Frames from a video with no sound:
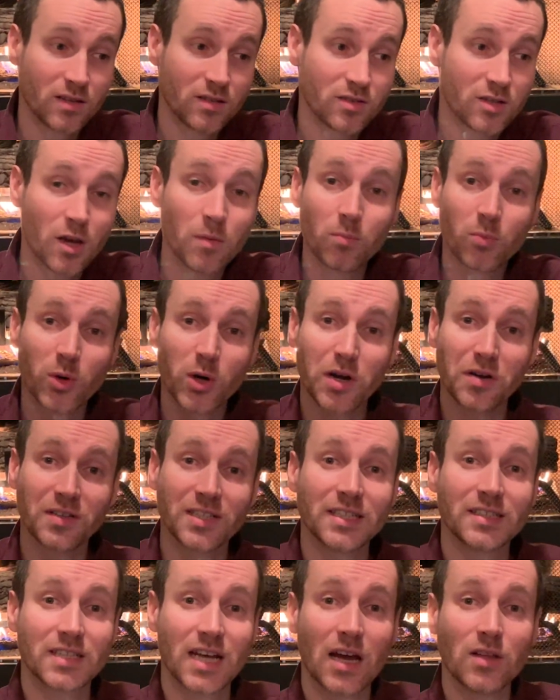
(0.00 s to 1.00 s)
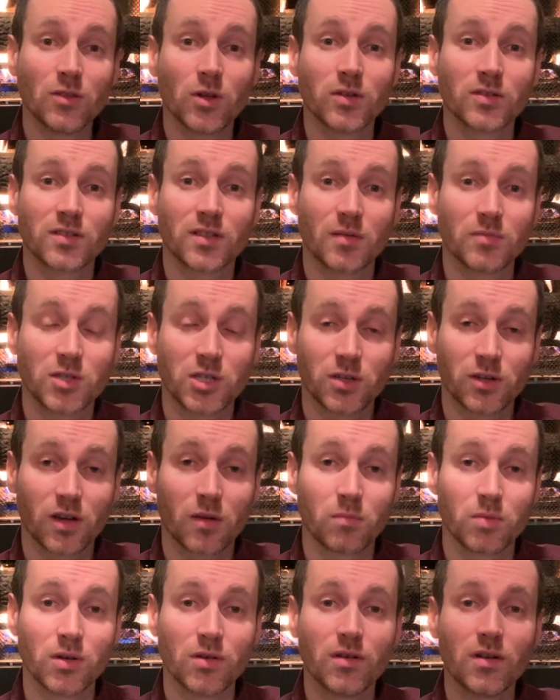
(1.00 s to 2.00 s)
temporarily downloads them to your
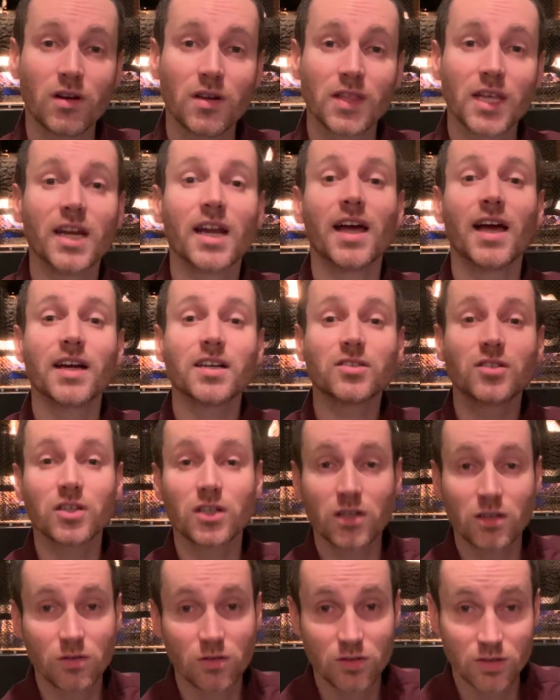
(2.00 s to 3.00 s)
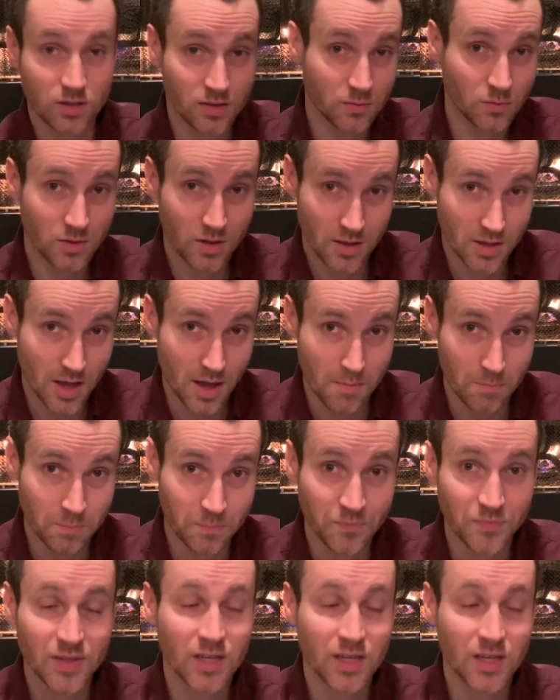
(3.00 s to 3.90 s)
computer, and then executes them.